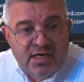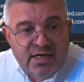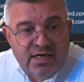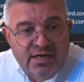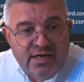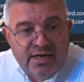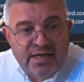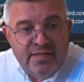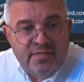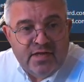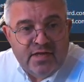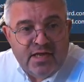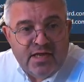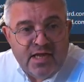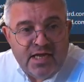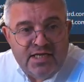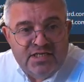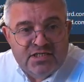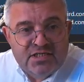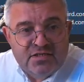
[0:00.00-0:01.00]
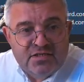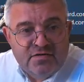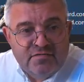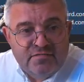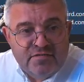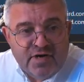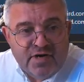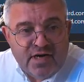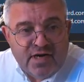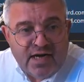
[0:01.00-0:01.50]
In the case of
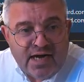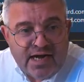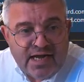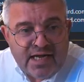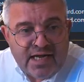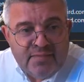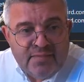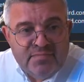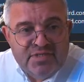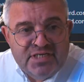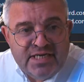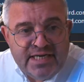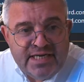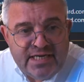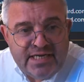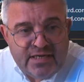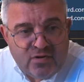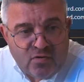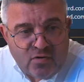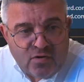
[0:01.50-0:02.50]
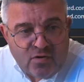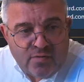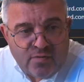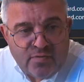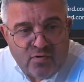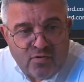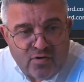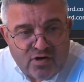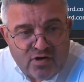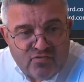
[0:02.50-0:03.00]
AMD
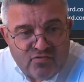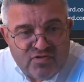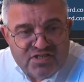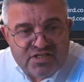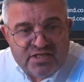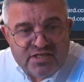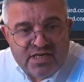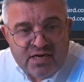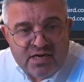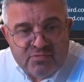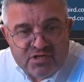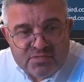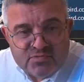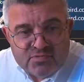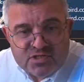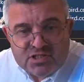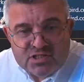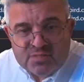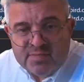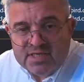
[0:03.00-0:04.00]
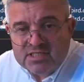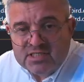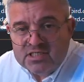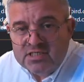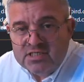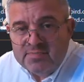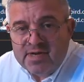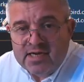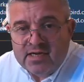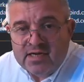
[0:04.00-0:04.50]
or Arista Networks, British American
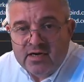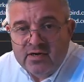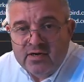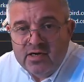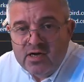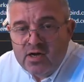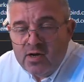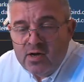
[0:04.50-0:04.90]
Tobacco,